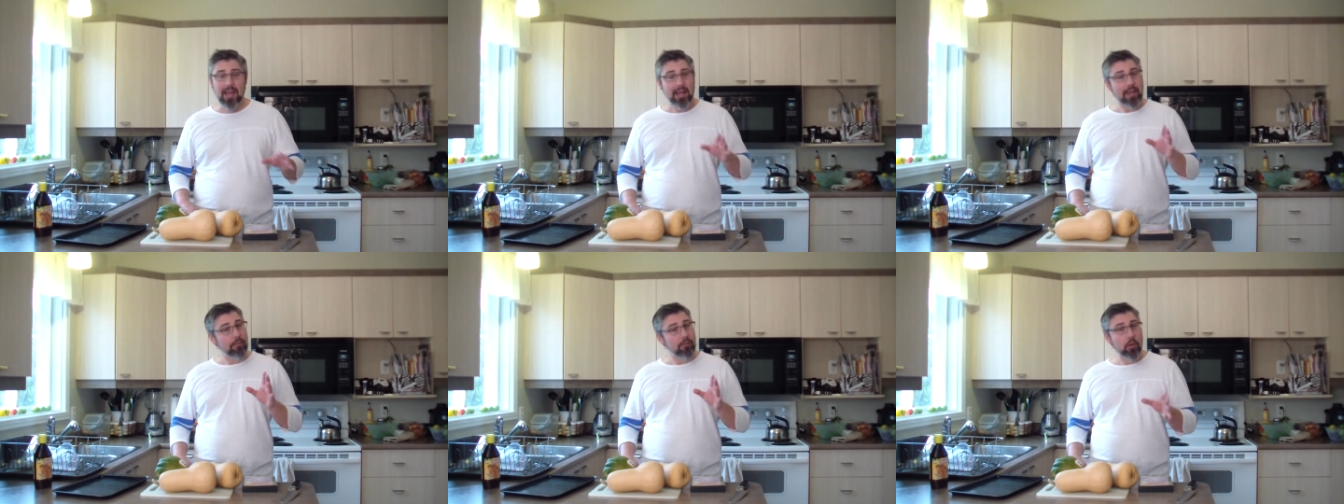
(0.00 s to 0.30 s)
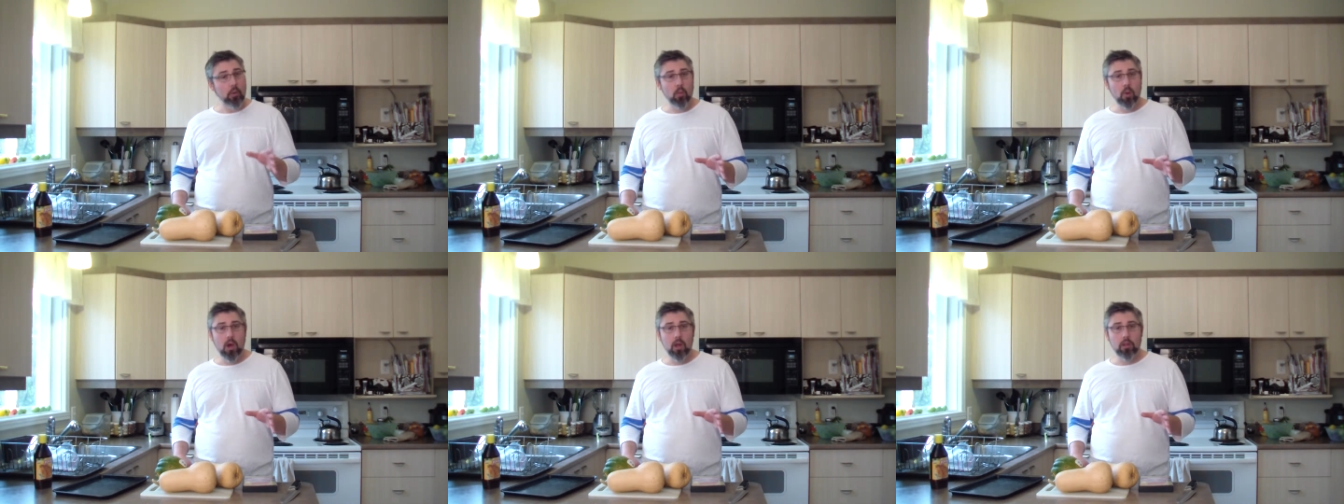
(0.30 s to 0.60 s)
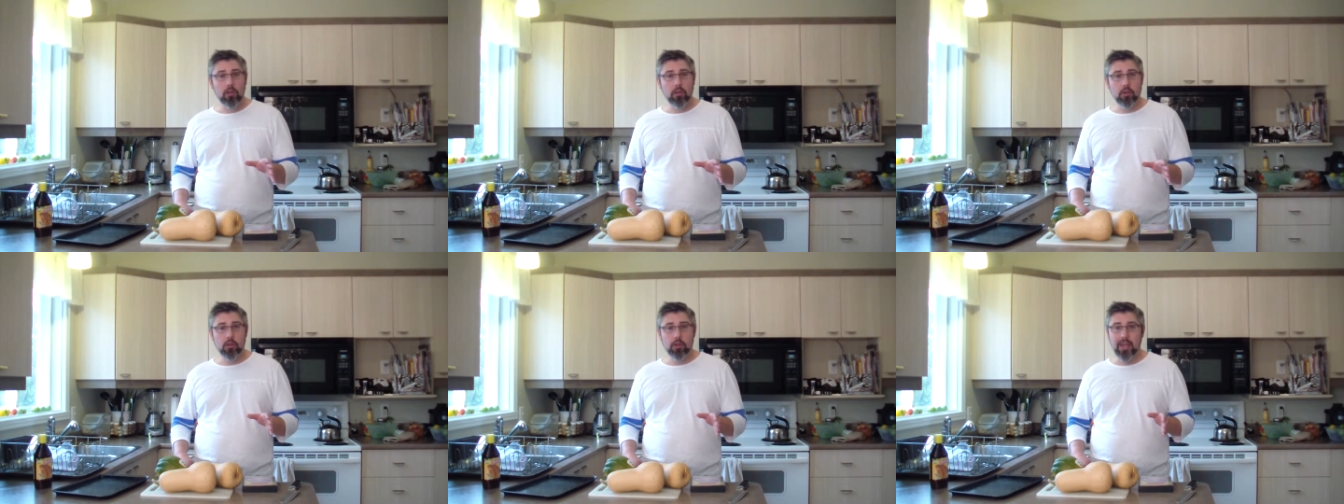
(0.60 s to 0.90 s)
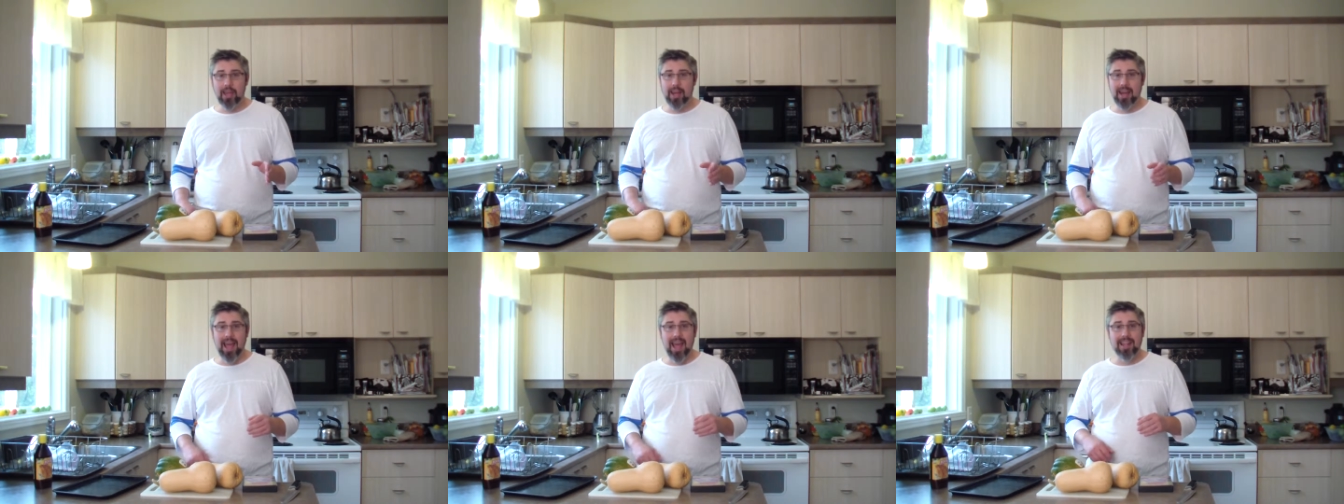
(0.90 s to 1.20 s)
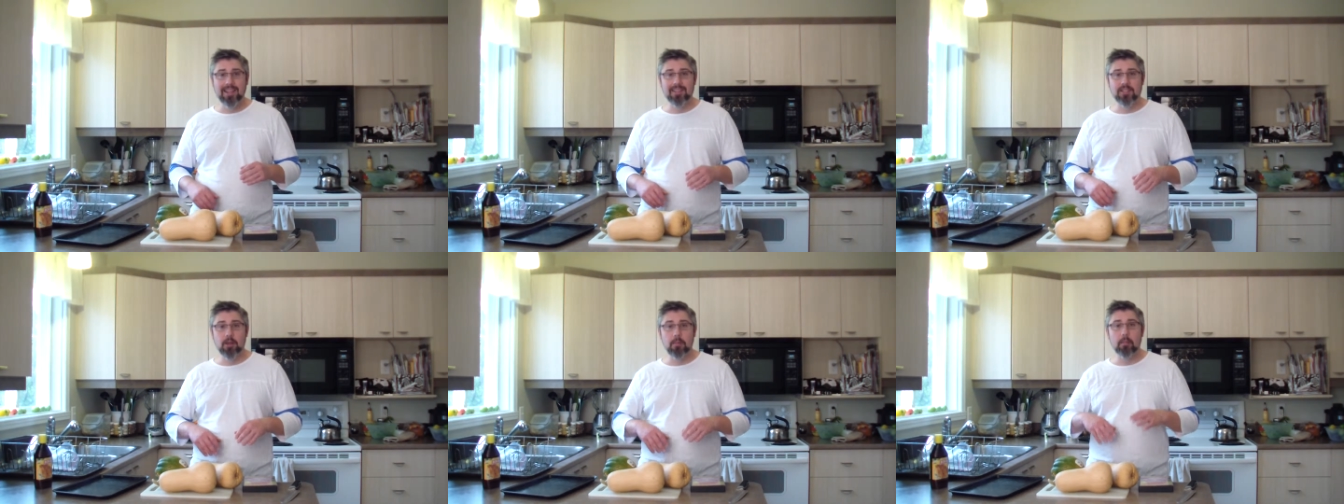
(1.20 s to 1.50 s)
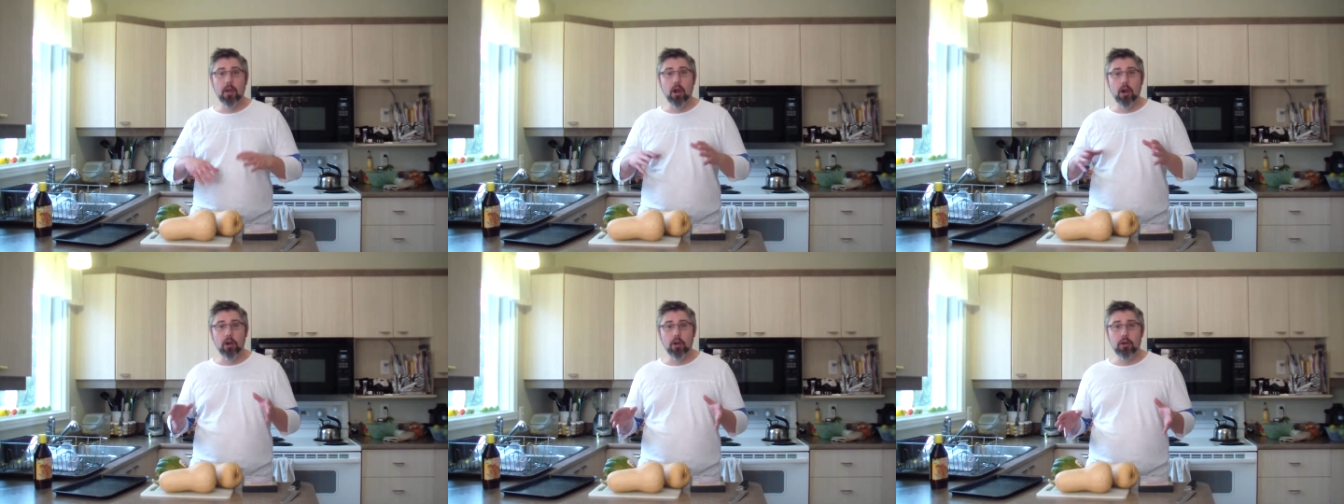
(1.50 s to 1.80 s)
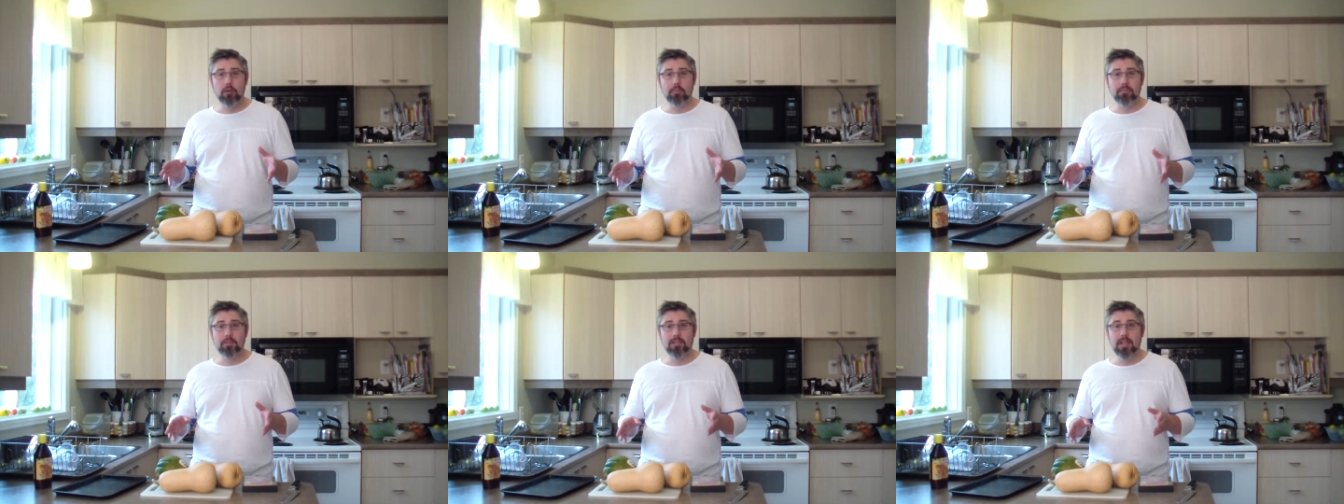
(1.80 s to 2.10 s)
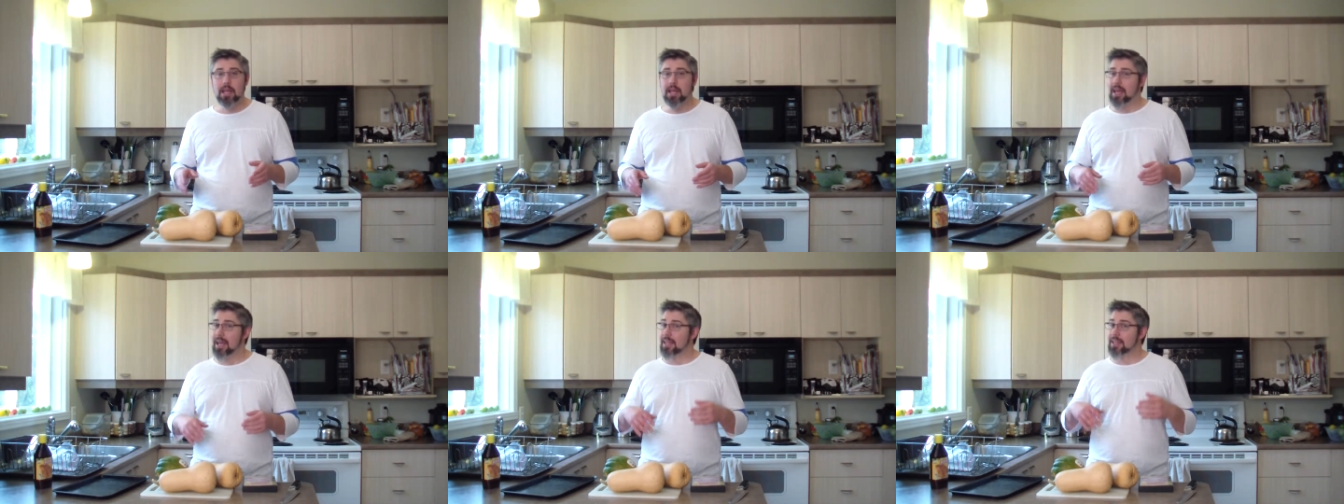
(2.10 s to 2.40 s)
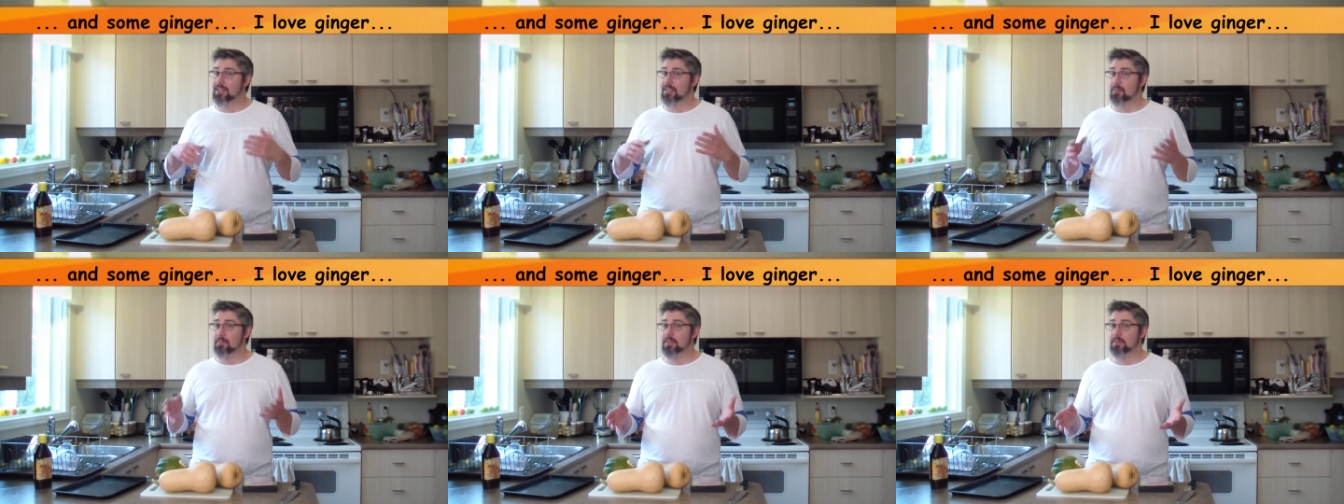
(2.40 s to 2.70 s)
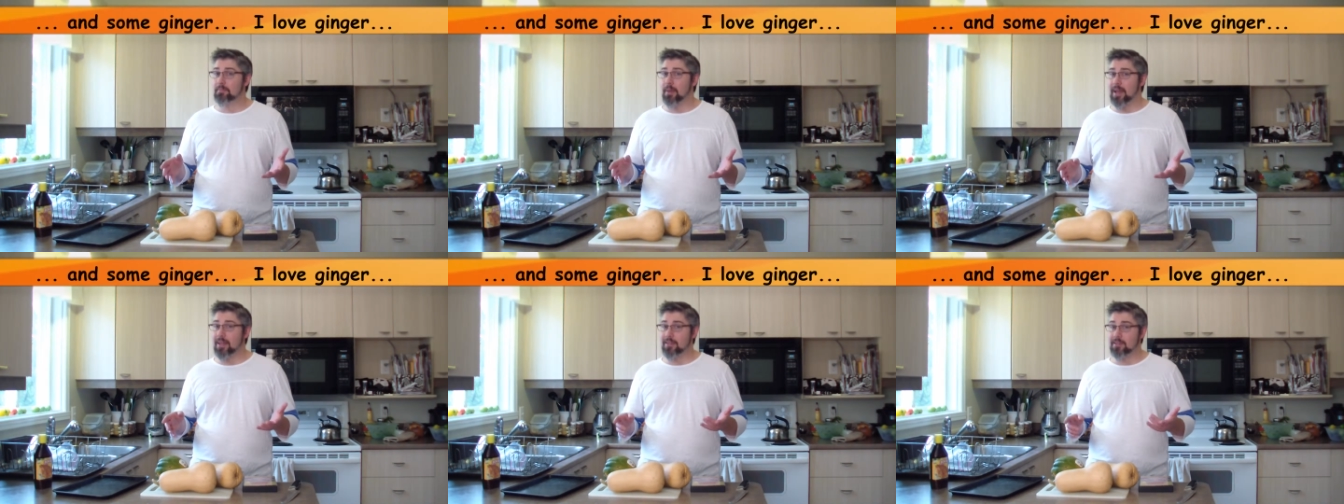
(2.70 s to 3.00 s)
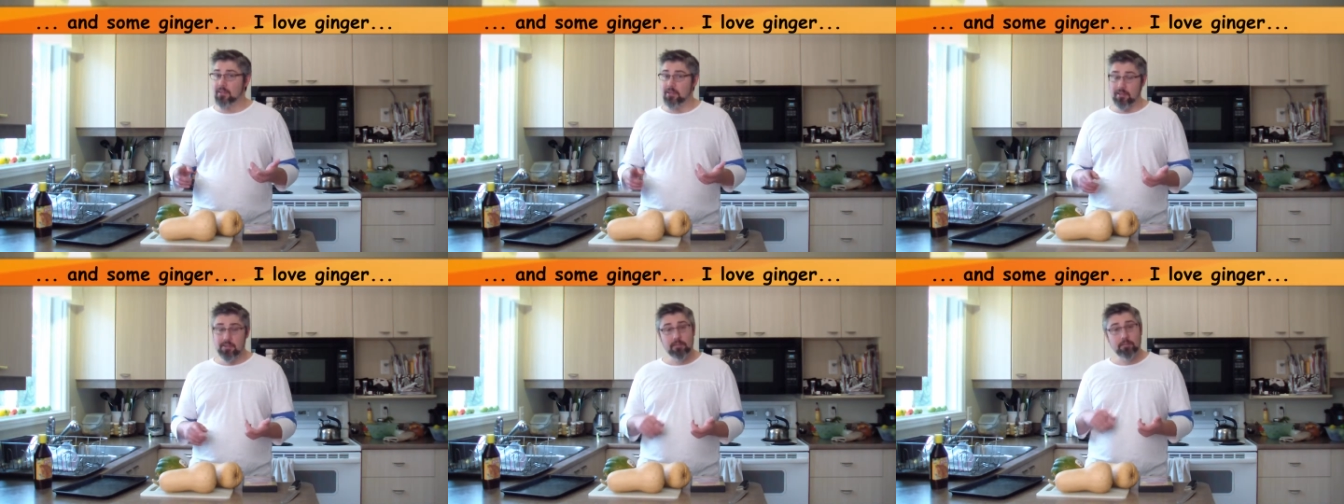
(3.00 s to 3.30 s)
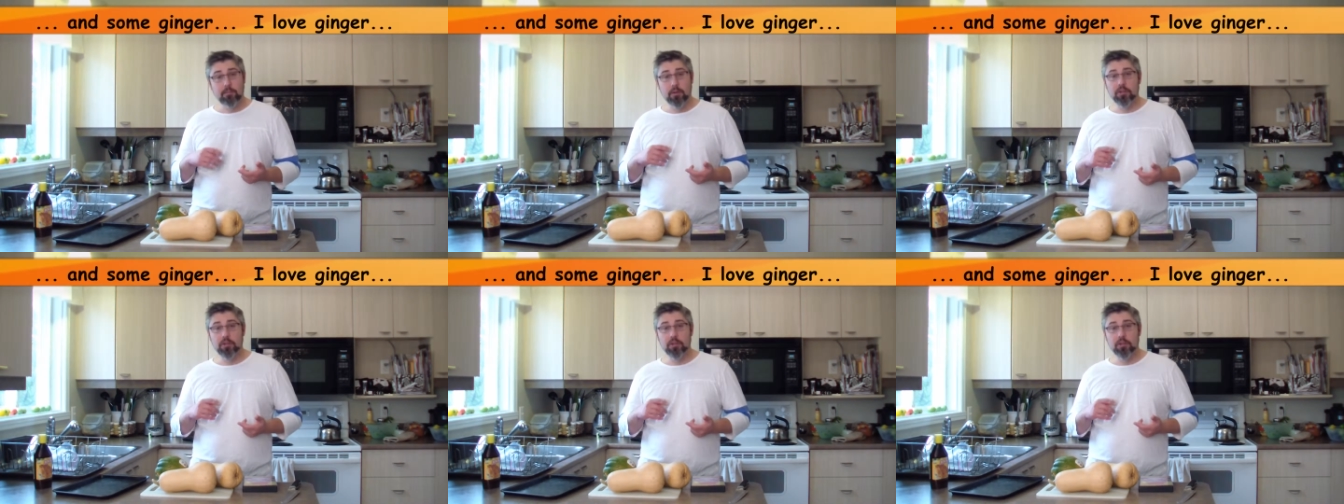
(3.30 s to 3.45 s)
And if you want, you can add some herbs and some spices.